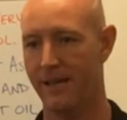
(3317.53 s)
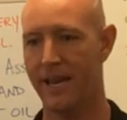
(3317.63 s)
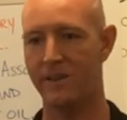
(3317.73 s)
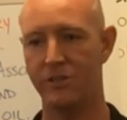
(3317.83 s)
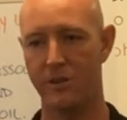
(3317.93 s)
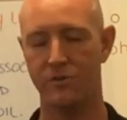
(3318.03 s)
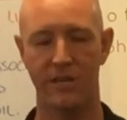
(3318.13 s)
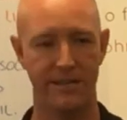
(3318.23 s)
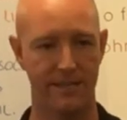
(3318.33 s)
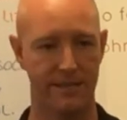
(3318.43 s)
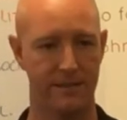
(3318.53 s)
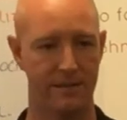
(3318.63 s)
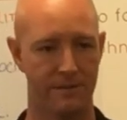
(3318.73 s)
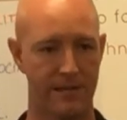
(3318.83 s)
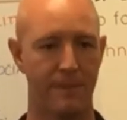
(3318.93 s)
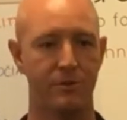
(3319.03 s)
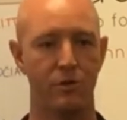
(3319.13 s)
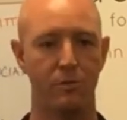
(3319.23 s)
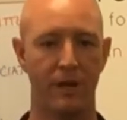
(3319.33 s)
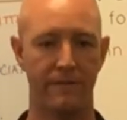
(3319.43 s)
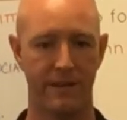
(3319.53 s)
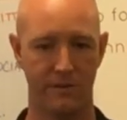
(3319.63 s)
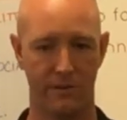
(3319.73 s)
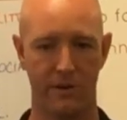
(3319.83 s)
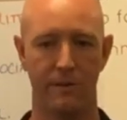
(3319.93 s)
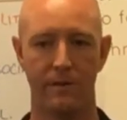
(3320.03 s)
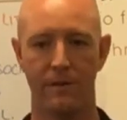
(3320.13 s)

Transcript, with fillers: angiogenesis, stops new blood vessel growth.